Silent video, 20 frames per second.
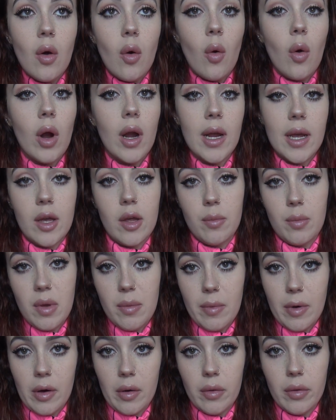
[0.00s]
or it could be
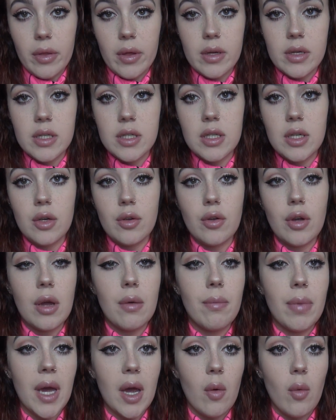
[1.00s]
both. So you
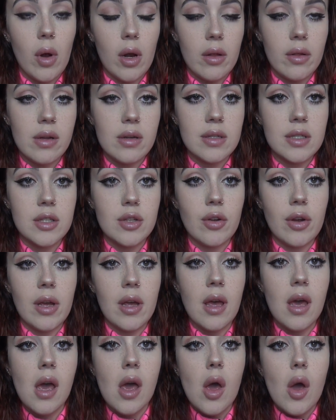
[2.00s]
can pick one of those
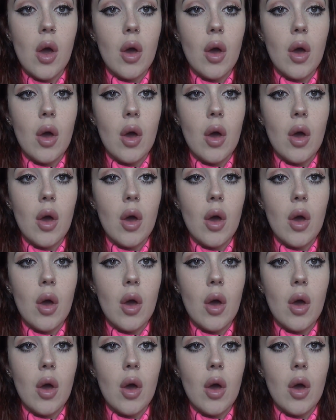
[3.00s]
3.